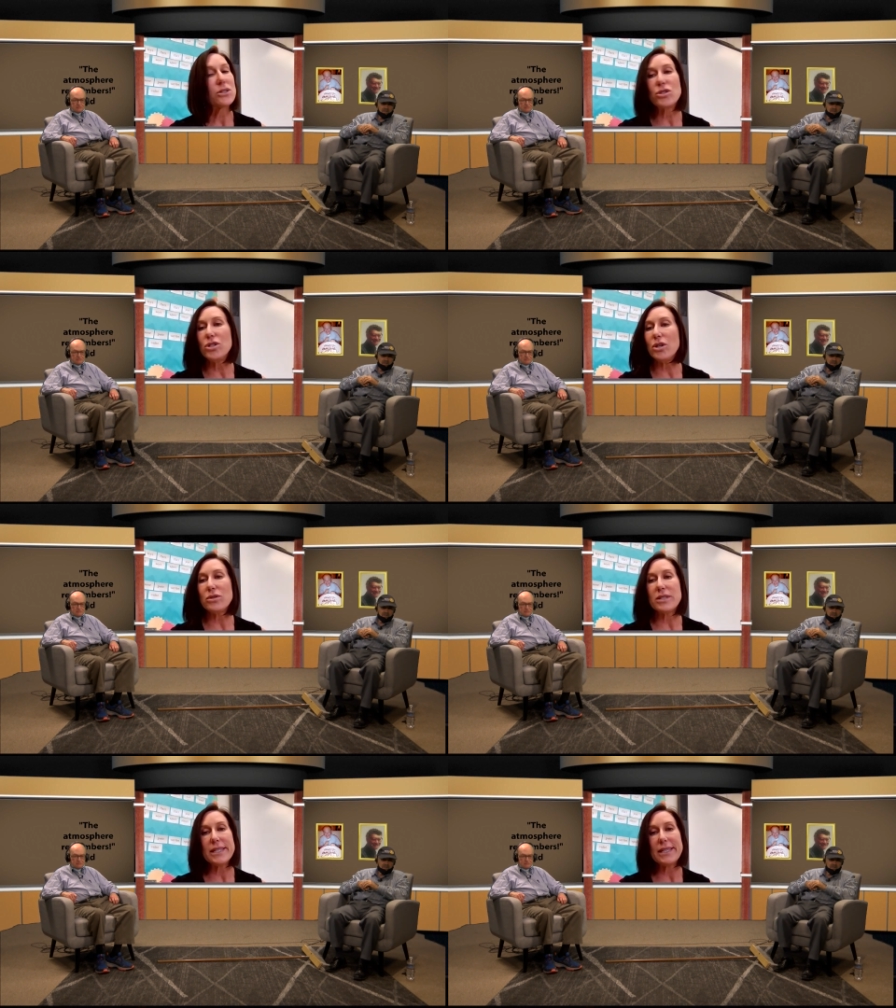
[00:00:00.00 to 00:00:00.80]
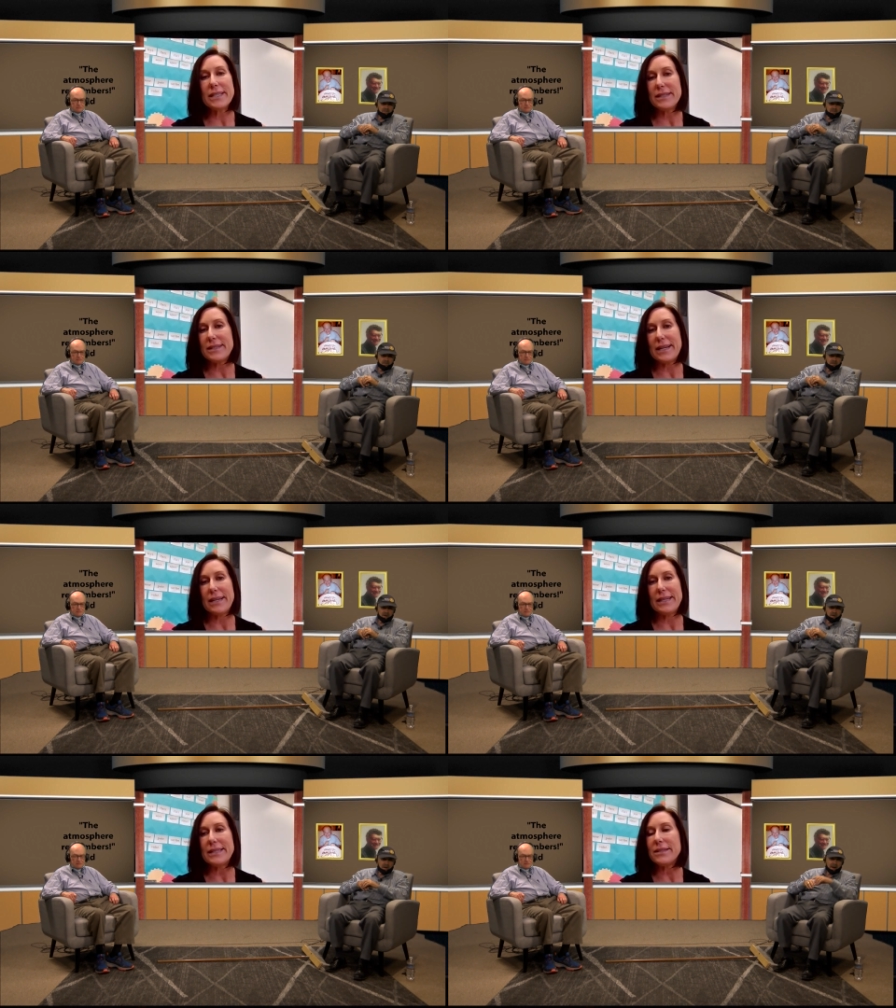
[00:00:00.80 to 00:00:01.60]
There's no seating
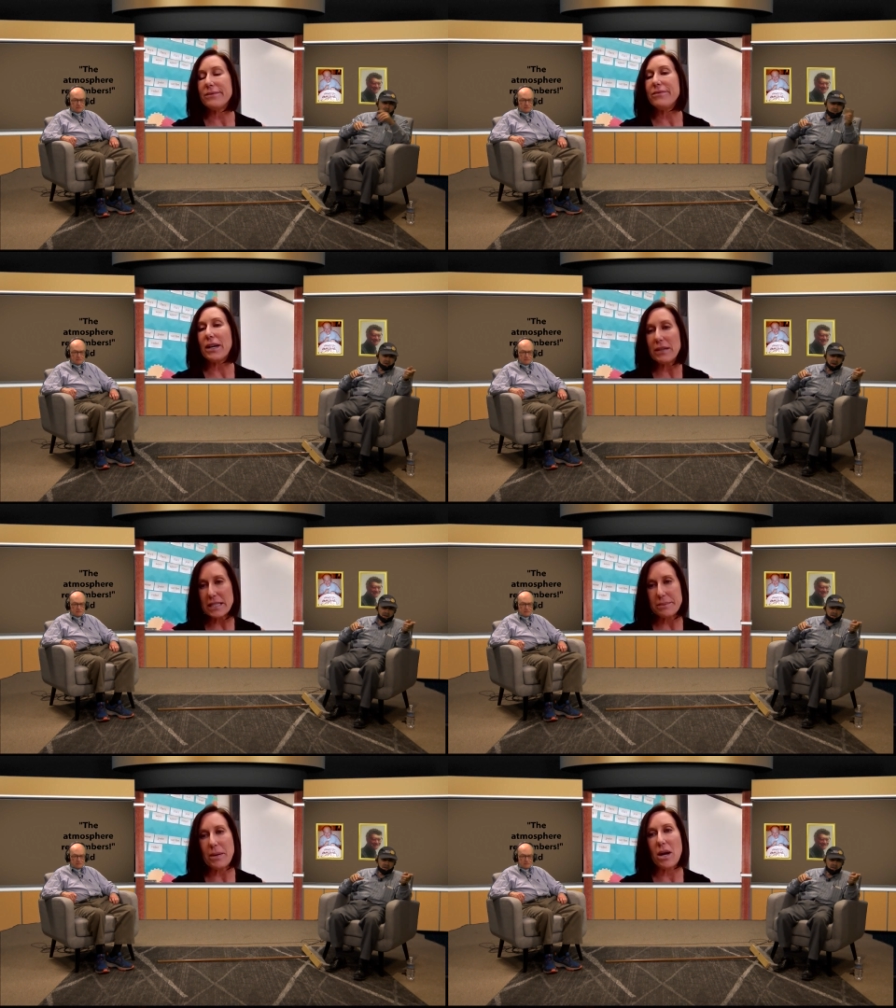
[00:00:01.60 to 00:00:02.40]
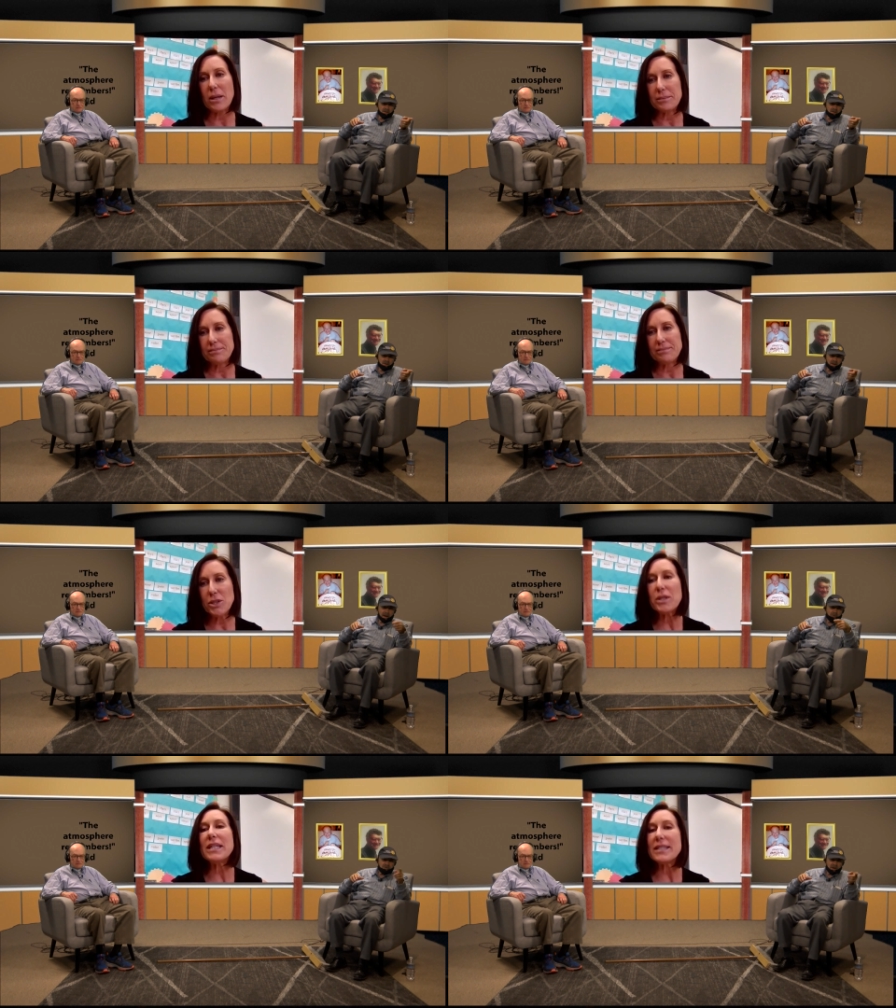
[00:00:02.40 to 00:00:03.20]
inside. It's outside? very small.
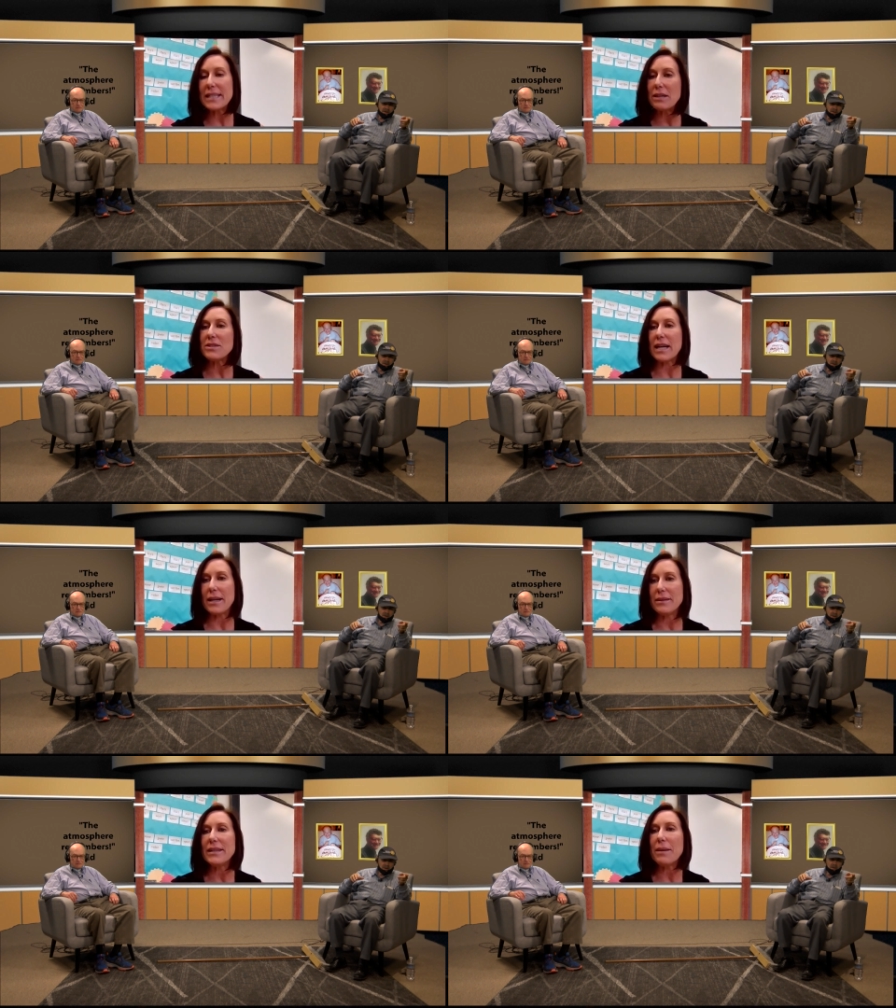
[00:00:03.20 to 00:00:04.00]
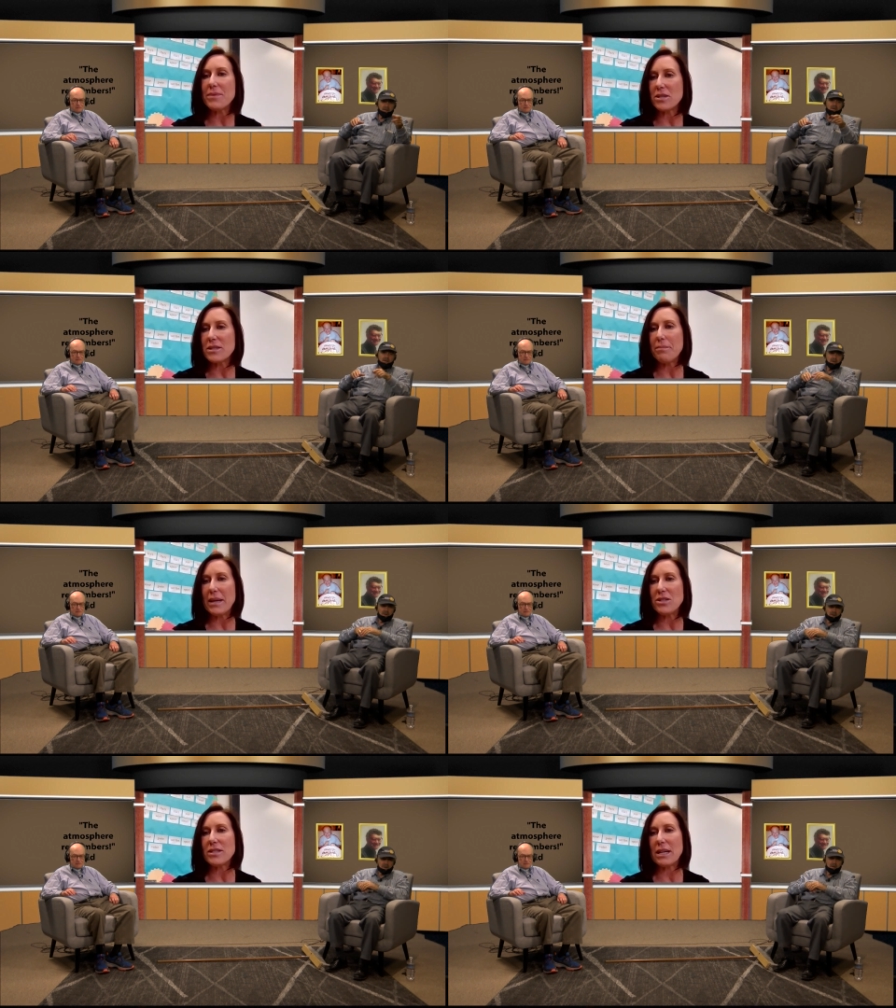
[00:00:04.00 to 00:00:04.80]
Outside? You can sit outside. Yep, there's some
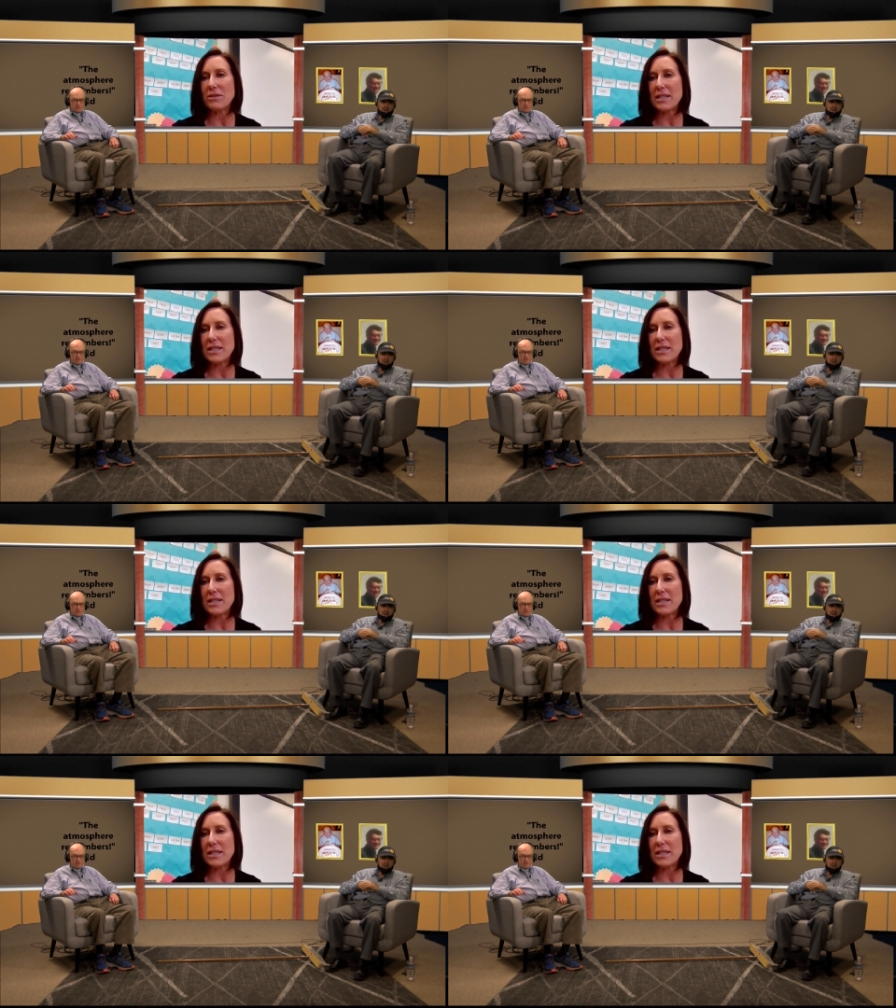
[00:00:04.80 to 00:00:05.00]
benches